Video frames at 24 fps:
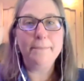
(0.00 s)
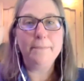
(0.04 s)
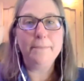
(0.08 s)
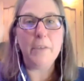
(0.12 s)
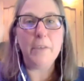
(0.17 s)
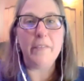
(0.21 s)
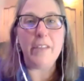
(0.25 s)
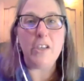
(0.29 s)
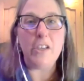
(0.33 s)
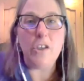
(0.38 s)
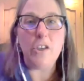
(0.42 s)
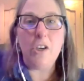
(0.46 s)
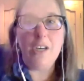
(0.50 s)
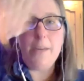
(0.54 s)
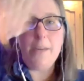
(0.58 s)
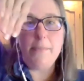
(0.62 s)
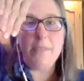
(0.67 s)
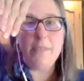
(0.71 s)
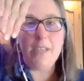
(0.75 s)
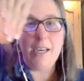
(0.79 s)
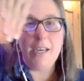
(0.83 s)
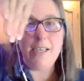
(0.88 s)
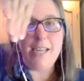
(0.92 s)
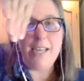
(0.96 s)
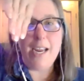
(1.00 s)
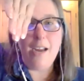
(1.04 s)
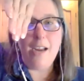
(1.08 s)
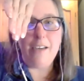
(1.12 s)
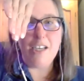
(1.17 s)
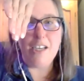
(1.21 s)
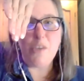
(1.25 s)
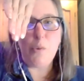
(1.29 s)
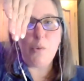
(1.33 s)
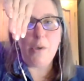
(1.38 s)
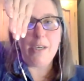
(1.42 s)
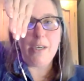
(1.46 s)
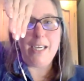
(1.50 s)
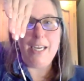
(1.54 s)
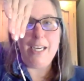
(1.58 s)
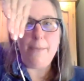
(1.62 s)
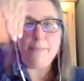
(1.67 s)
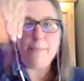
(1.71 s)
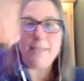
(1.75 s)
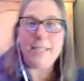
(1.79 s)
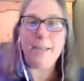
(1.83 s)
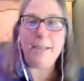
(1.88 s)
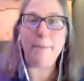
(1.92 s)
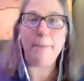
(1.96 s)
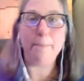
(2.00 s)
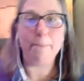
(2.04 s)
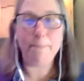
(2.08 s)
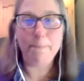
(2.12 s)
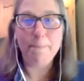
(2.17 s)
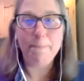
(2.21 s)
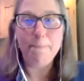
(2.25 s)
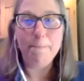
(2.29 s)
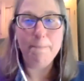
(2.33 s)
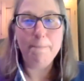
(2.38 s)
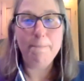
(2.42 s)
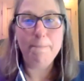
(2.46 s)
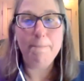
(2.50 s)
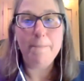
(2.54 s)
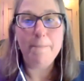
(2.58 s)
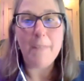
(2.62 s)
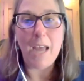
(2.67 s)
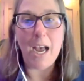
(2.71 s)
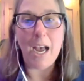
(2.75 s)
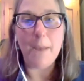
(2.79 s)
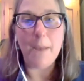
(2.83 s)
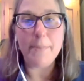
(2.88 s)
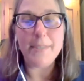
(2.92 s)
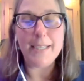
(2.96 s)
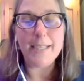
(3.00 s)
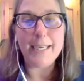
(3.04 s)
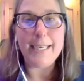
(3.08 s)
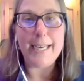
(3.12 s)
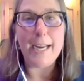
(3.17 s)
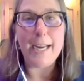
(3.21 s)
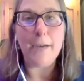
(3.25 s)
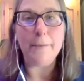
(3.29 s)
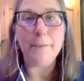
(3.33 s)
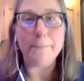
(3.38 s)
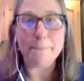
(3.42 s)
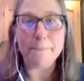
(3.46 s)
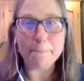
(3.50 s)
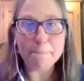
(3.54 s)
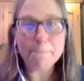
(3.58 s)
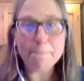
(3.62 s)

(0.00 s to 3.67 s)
Well, if they turn upside down, guess where it keeps them? Upside down.